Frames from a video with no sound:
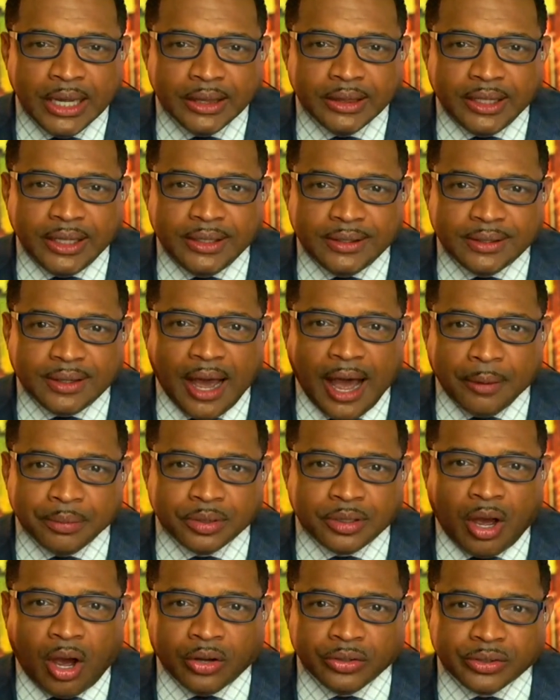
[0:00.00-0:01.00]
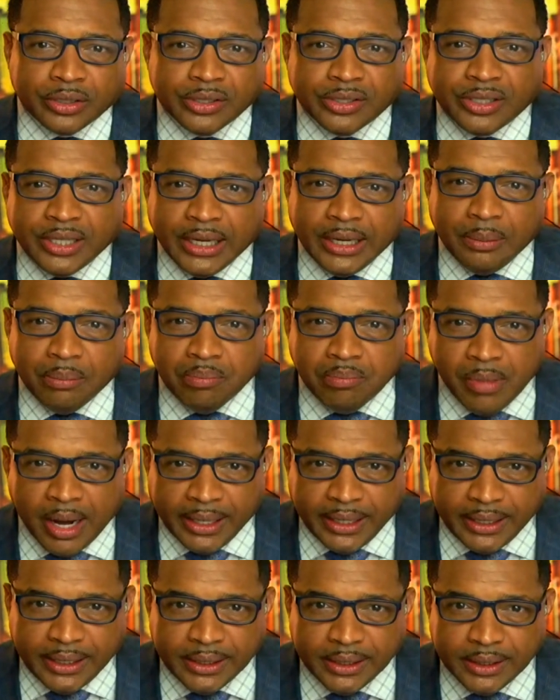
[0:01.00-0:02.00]
These cops cost the city
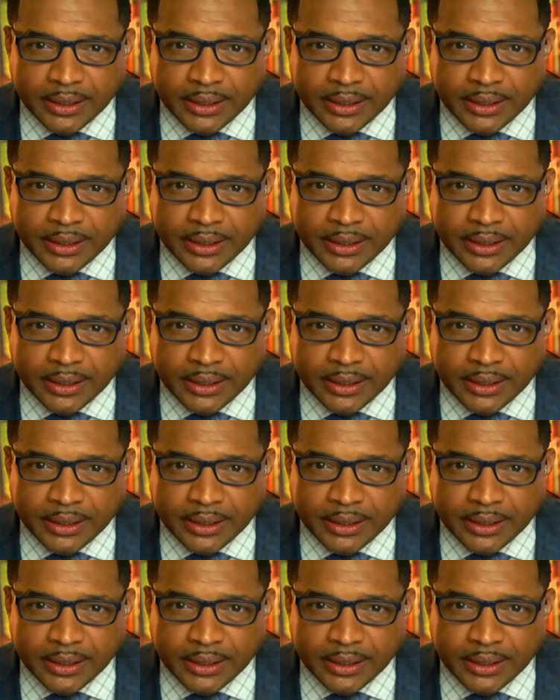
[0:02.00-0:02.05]
money.